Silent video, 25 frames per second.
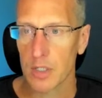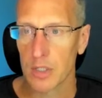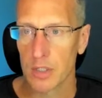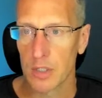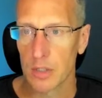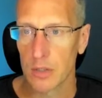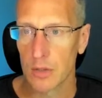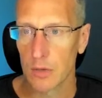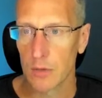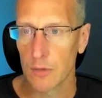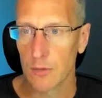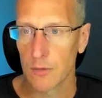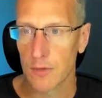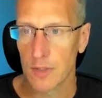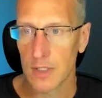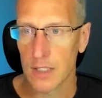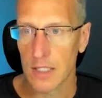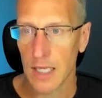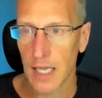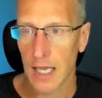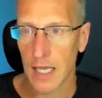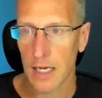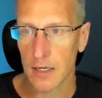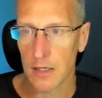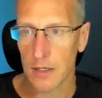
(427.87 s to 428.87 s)
U
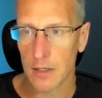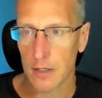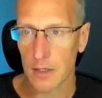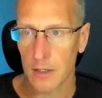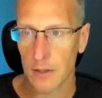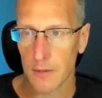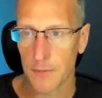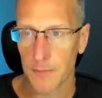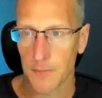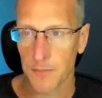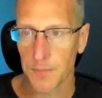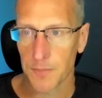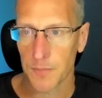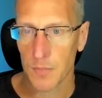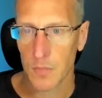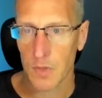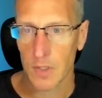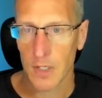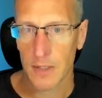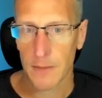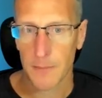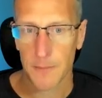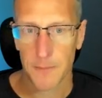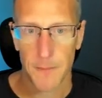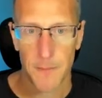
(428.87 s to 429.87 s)
V editor,
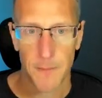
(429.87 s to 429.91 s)
okay?